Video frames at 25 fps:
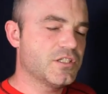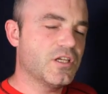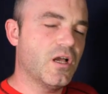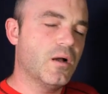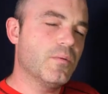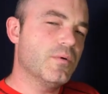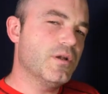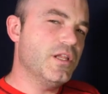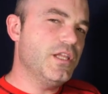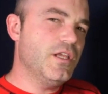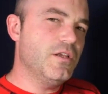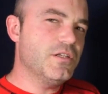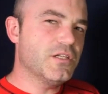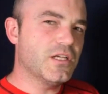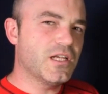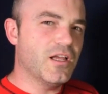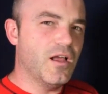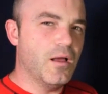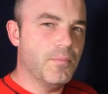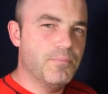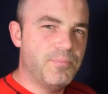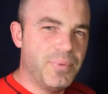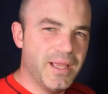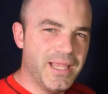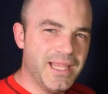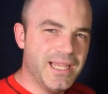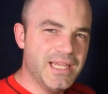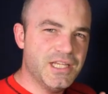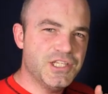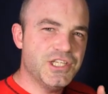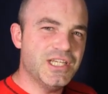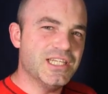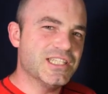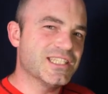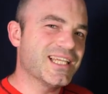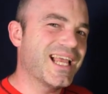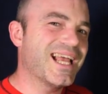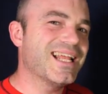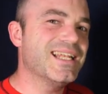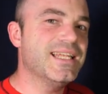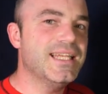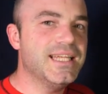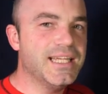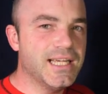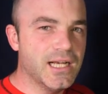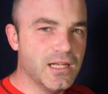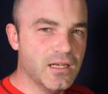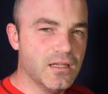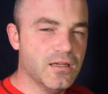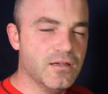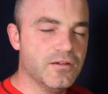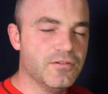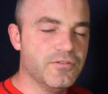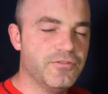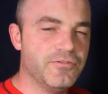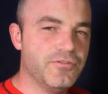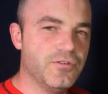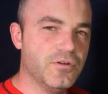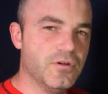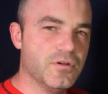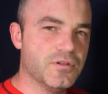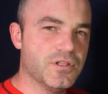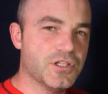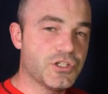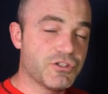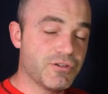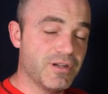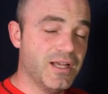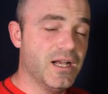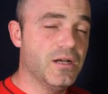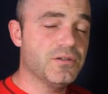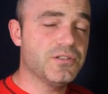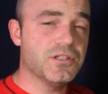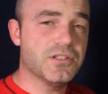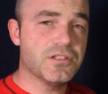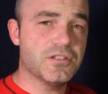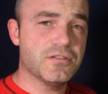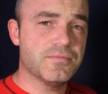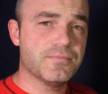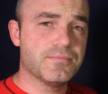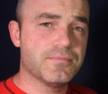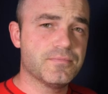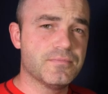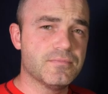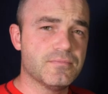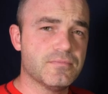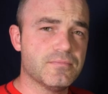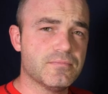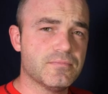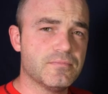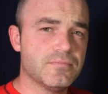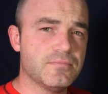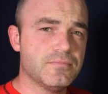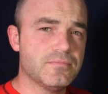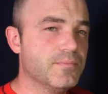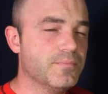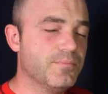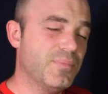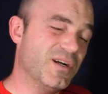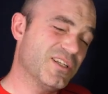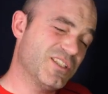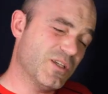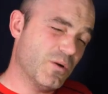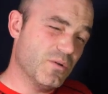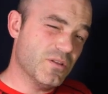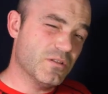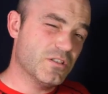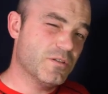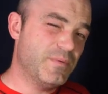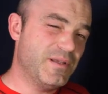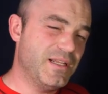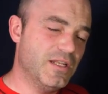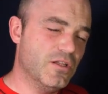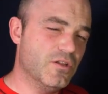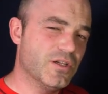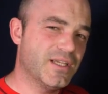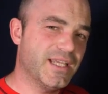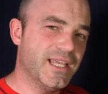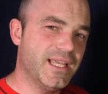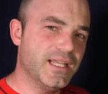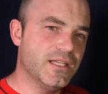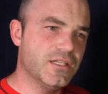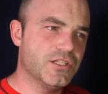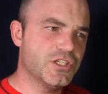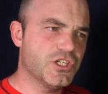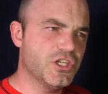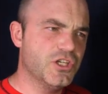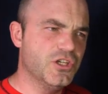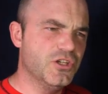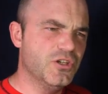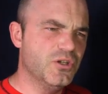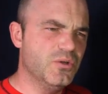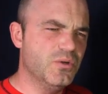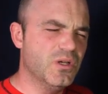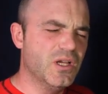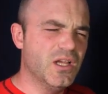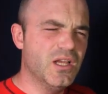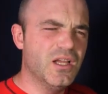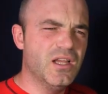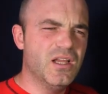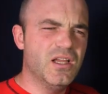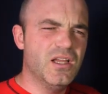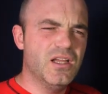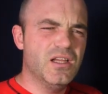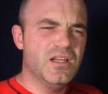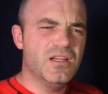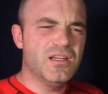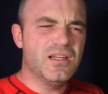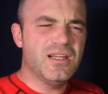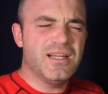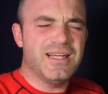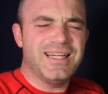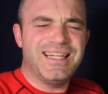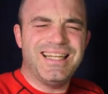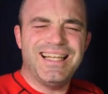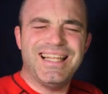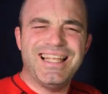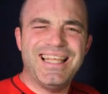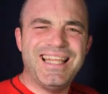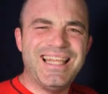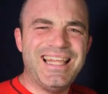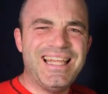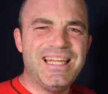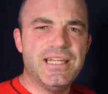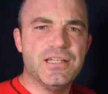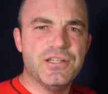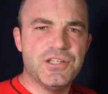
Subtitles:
So I'm going to use like a beigey sandy colour for the trousers, but I don't want them to be looking too clean